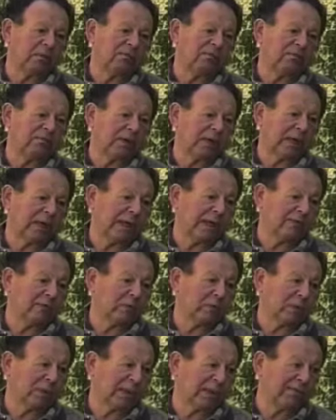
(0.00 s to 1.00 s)
5
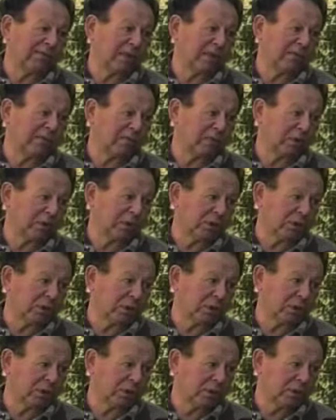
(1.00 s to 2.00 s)
to 7 divisions